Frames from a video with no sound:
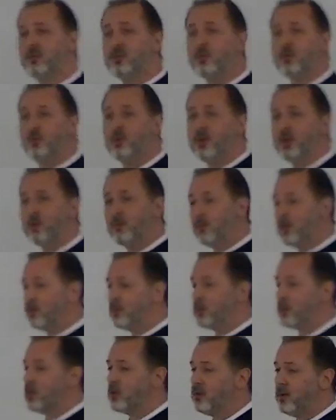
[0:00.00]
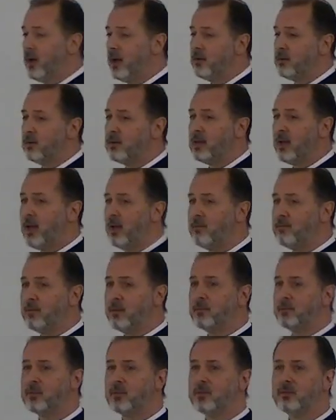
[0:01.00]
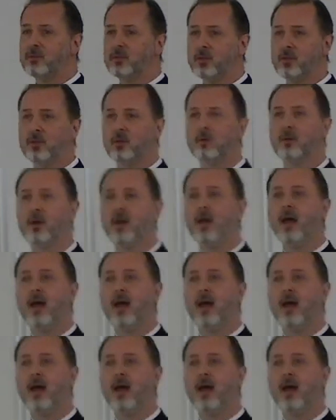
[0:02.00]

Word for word: doing what the Creator gave them to do.